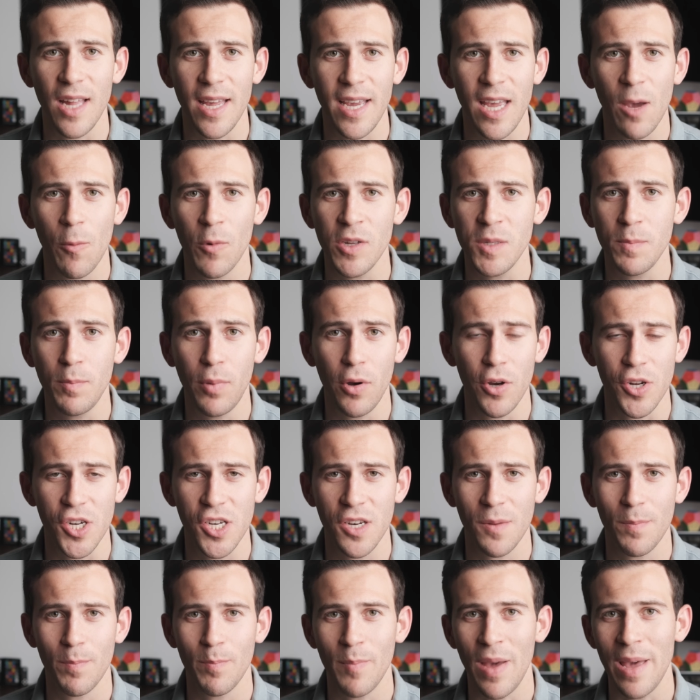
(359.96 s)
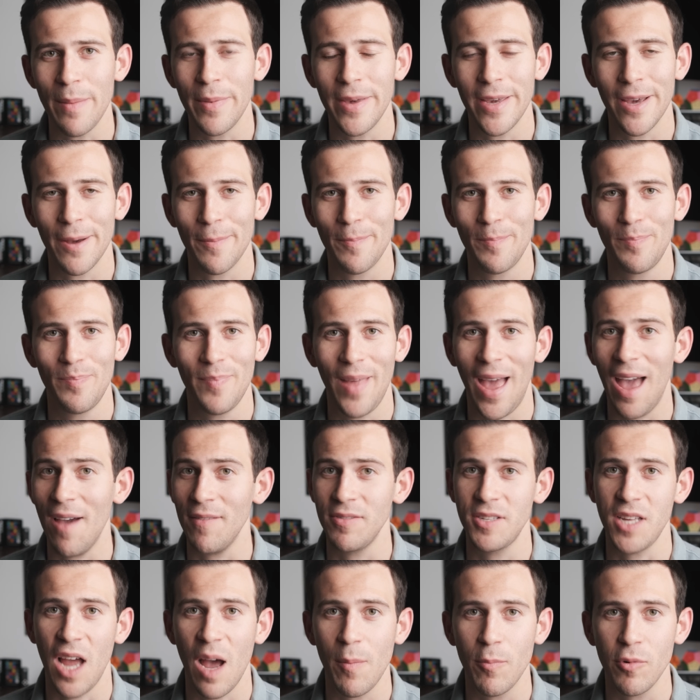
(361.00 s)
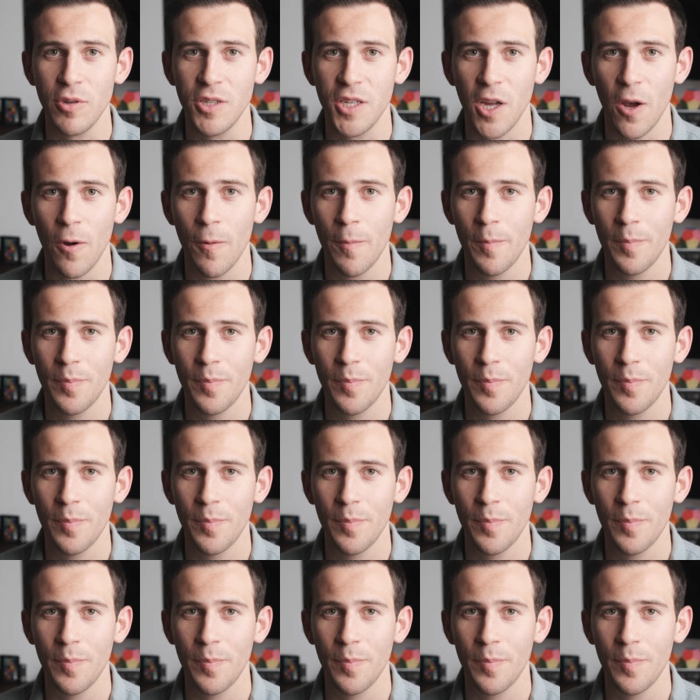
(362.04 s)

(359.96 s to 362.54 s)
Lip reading: like it was pushed maybe a half stop or so.